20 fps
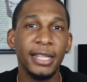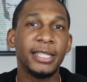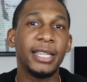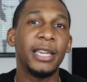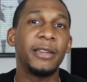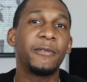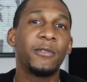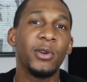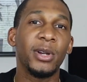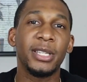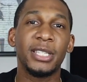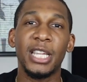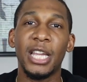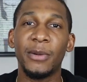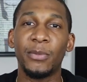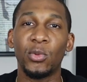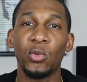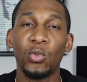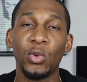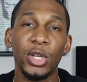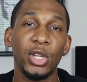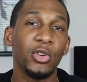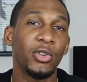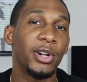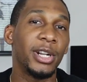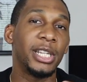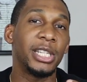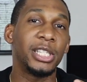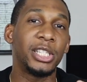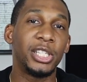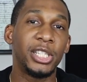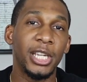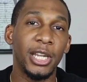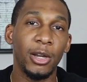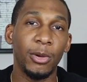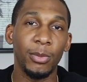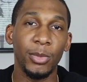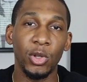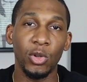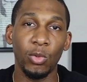Take, for example, when you're in a
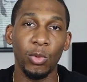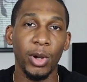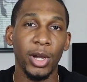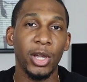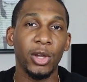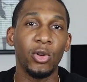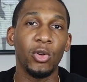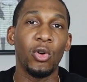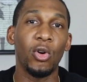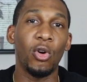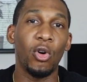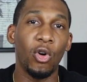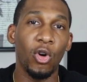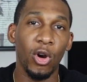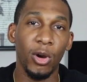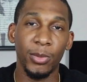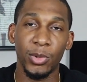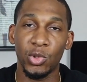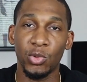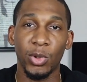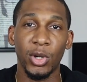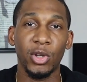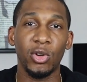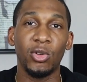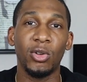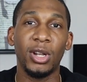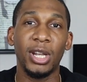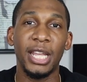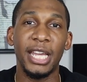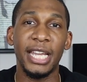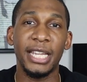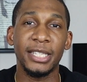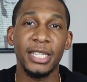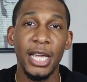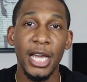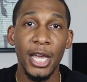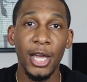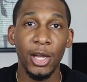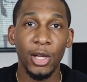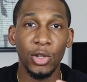gym, you're working on arms, you're working on legs.
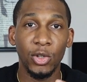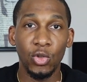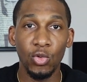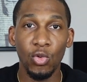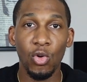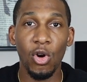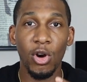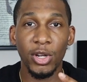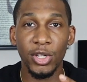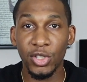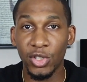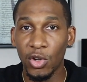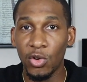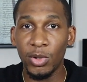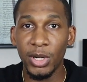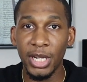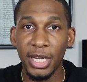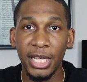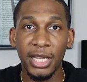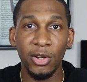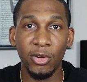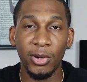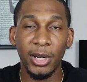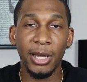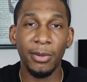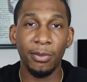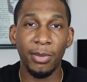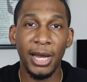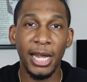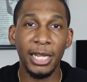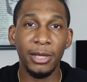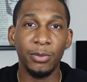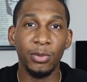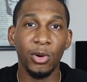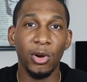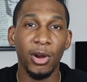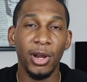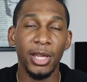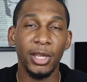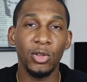You are zoning in on that body
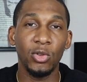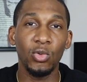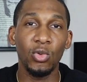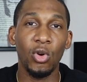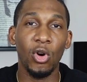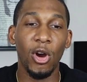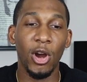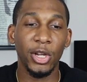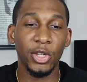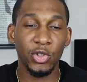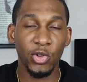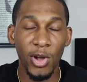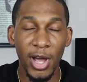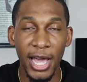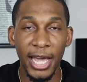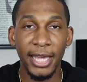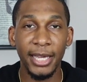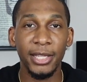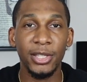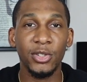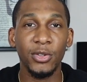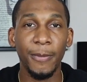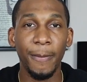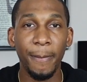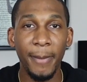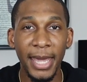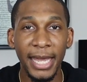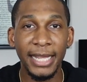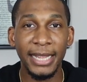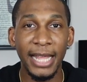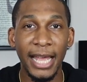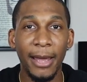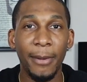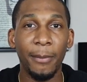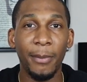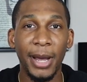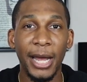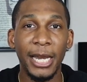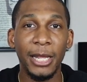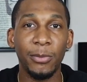part. You are trying to make
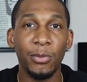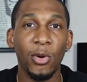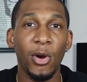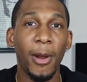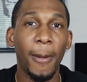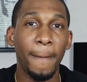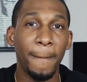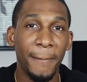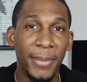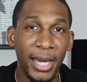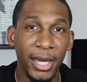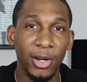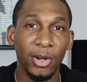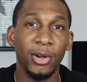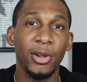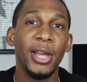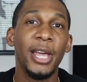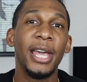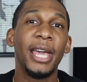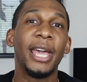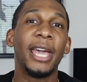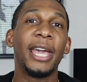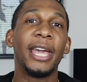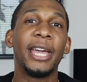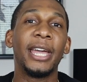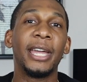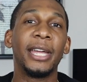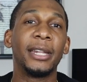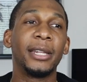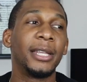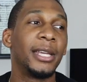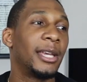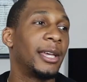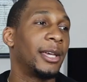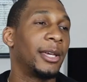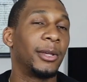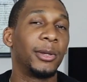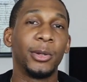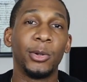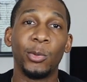that body part better. And
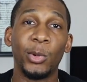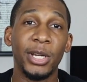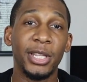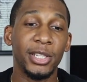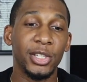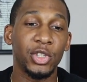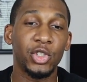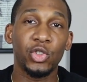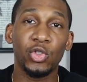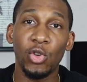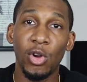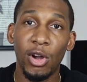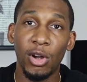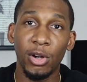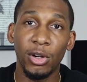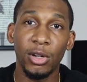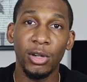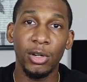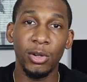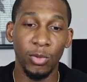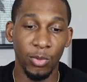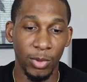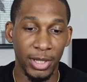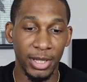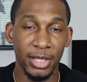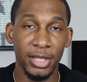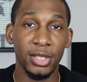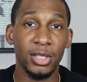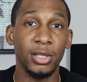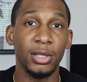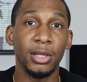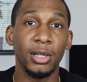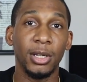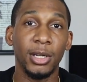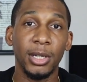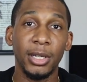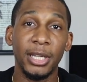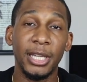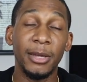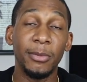whether it's stronger, whether it's
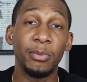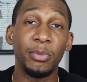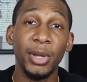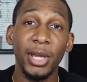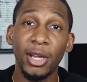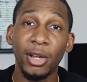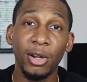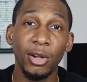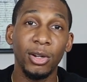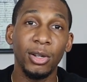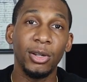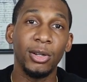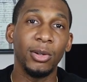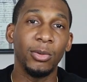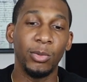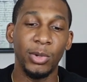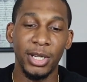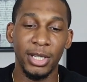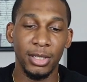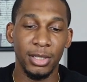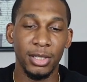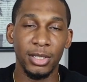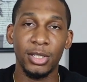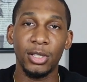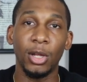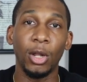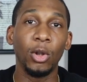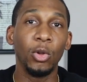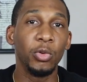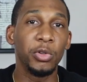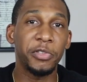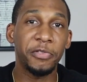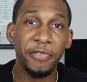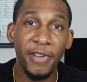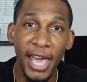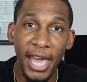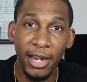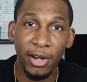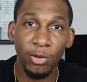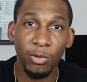to get bigger, whether it's to lose
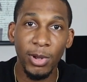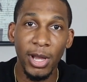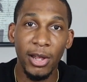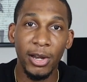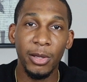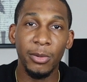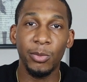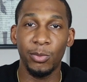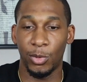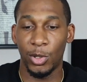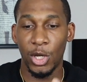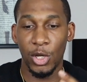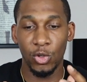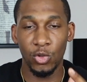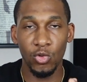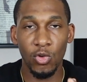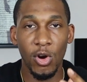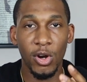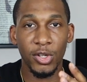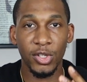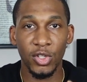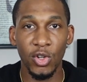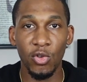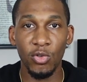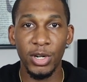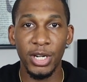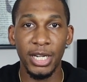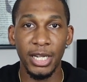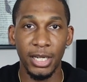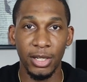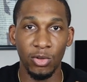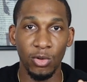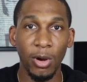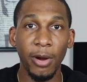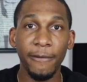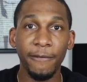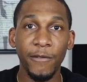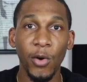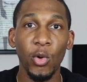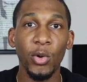fat around it, you are zoning in, you
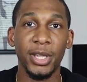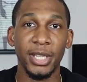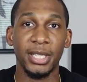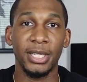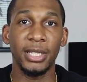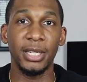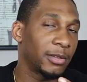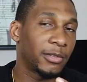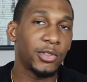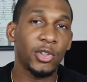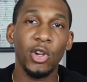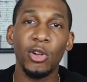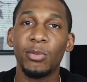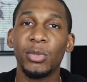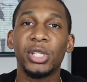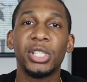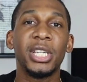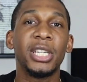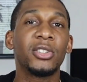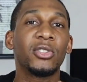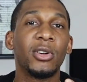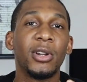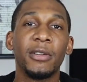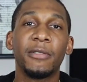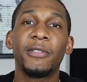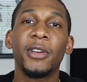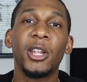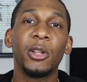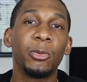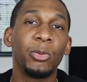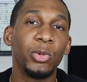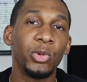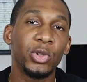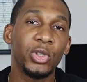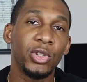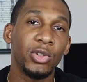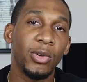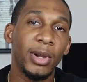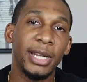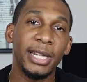are focusing. If certain machines aren't available
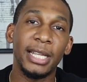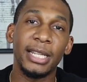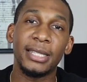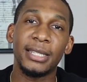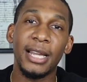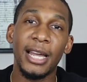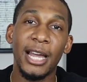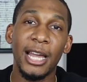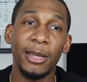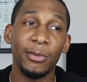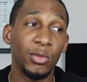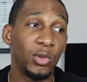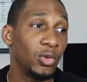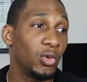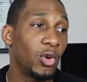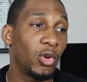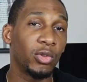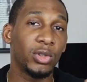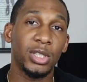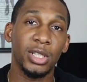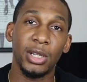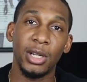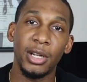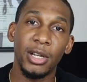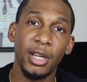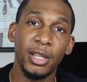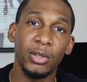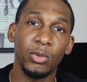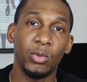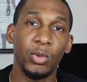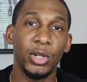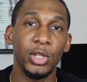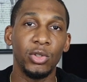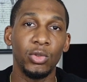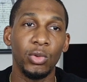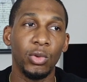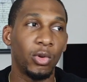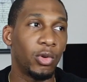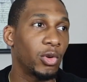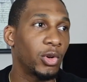to you at that time, you go to another one,
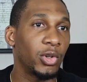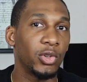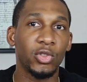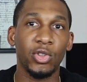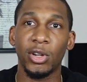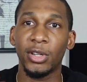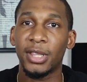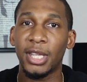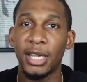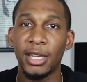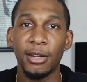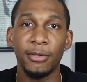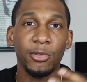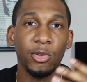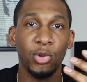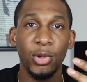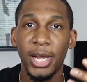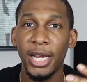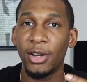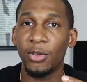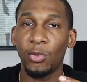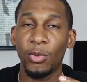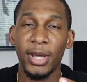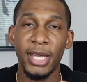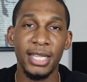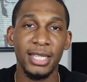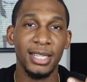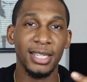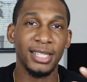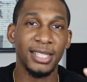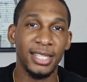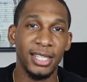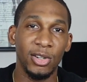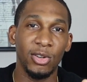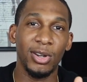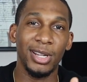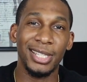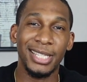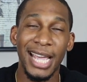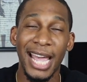or you start thinking of creative ways to
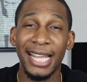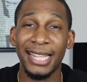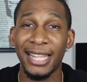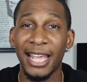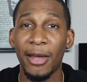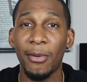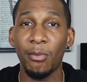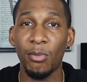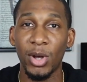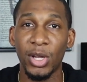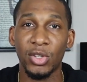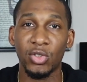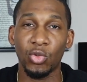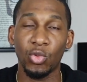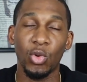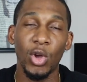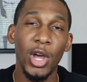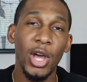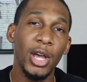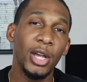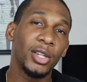still attack that muscle.